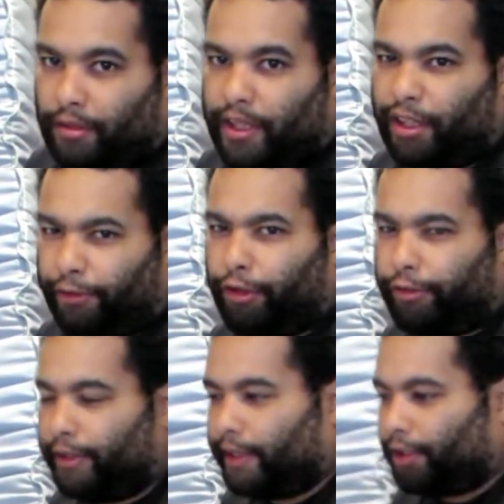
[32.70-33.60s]
there's a few
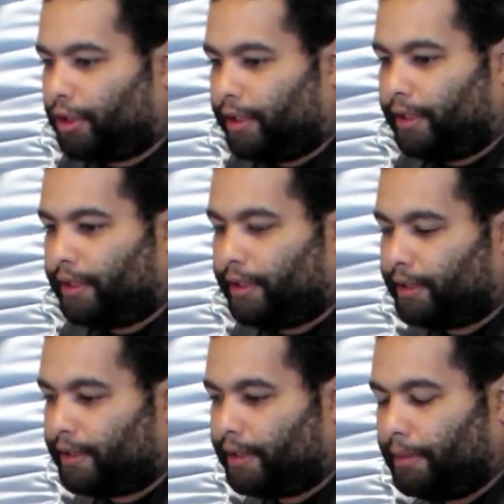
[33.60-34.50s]
things actually.
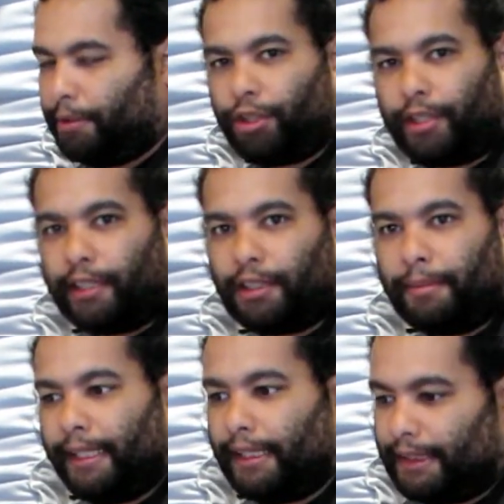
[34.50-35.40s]
Let me just get some
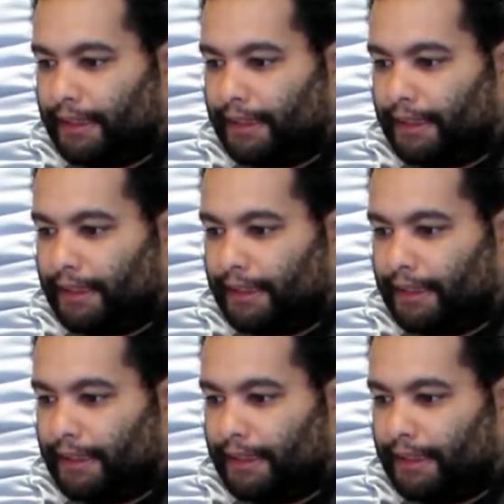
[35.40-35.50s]
up.